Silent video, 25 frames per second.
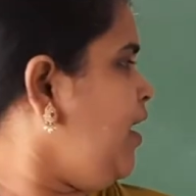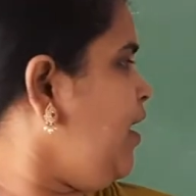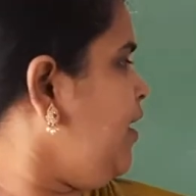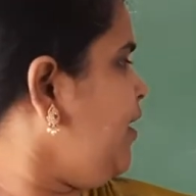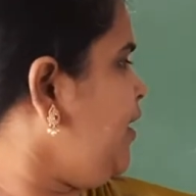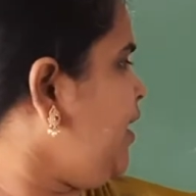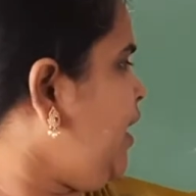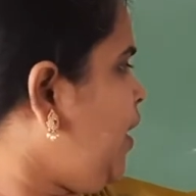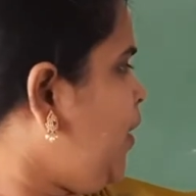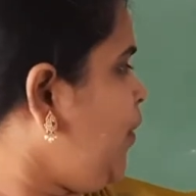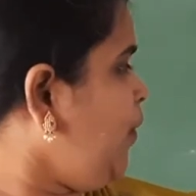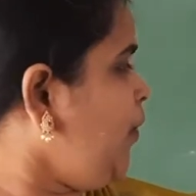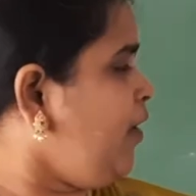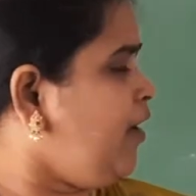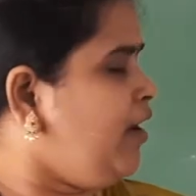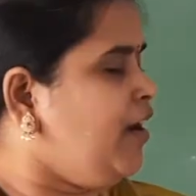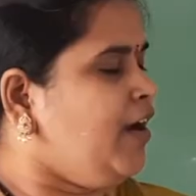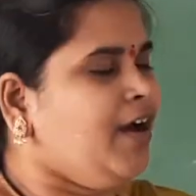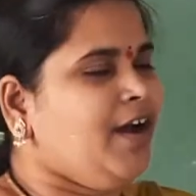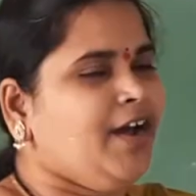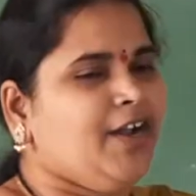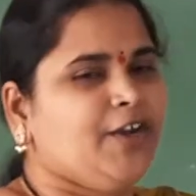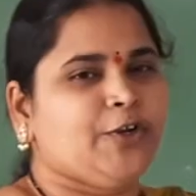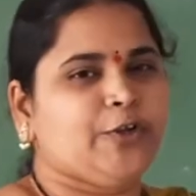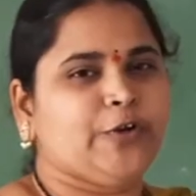Now,
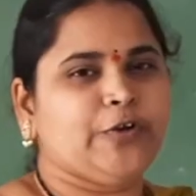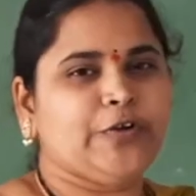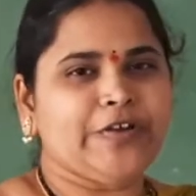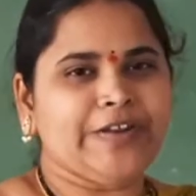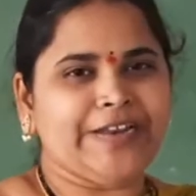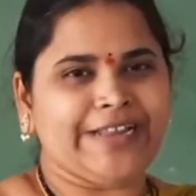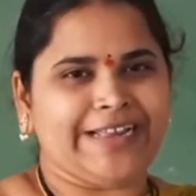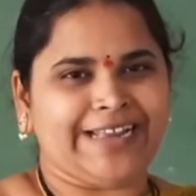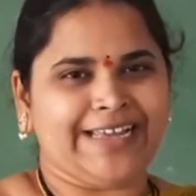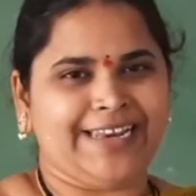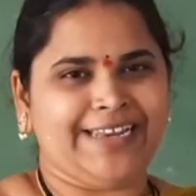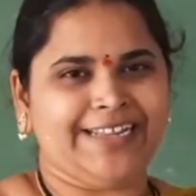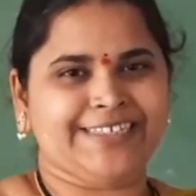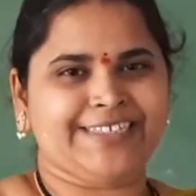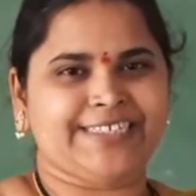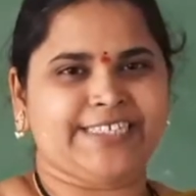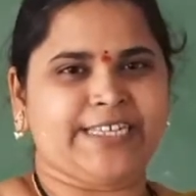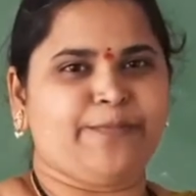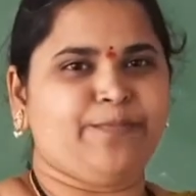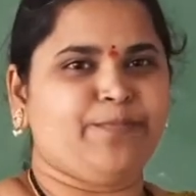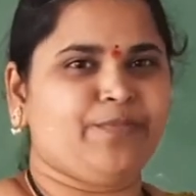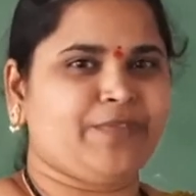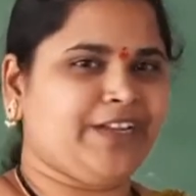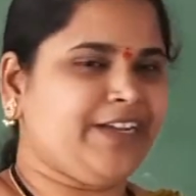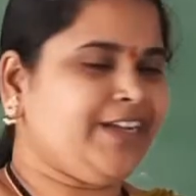do you recollect
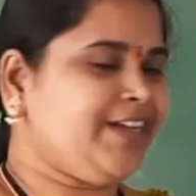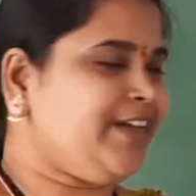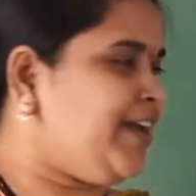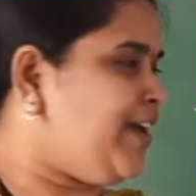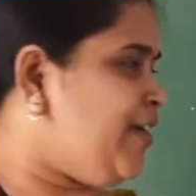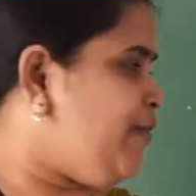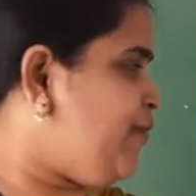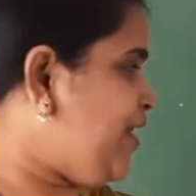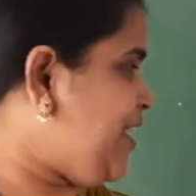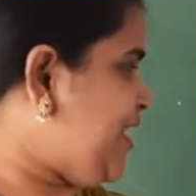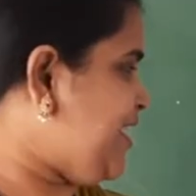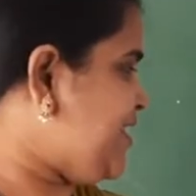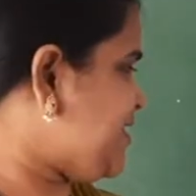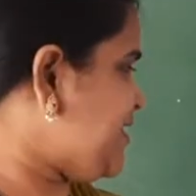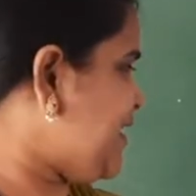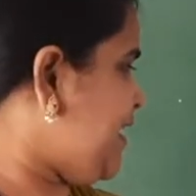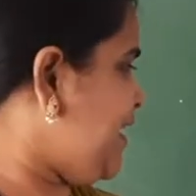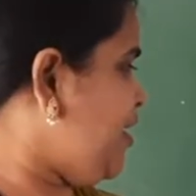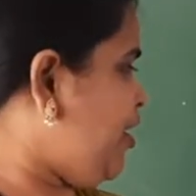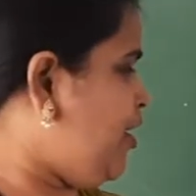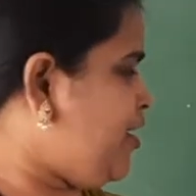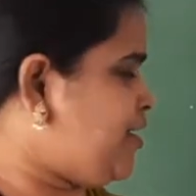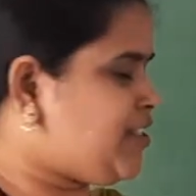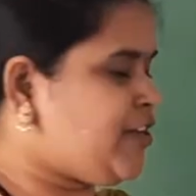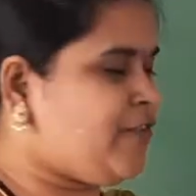something when I say
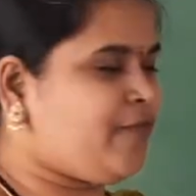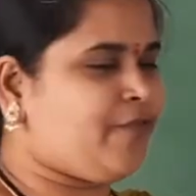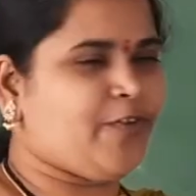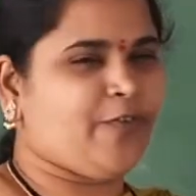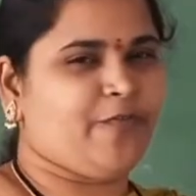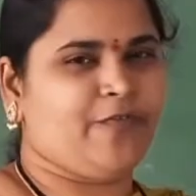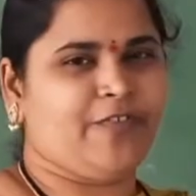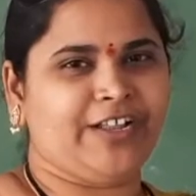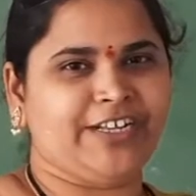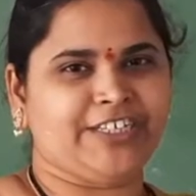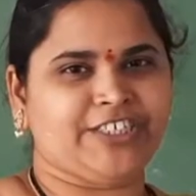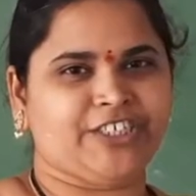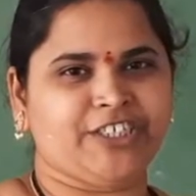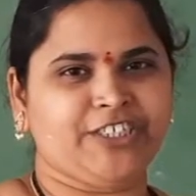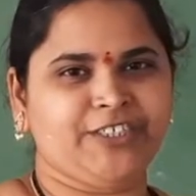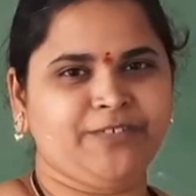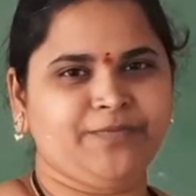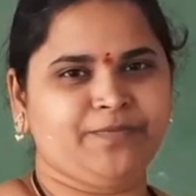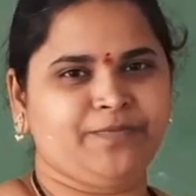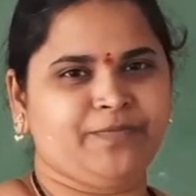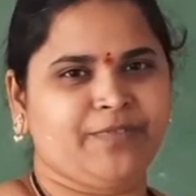laws of reflection?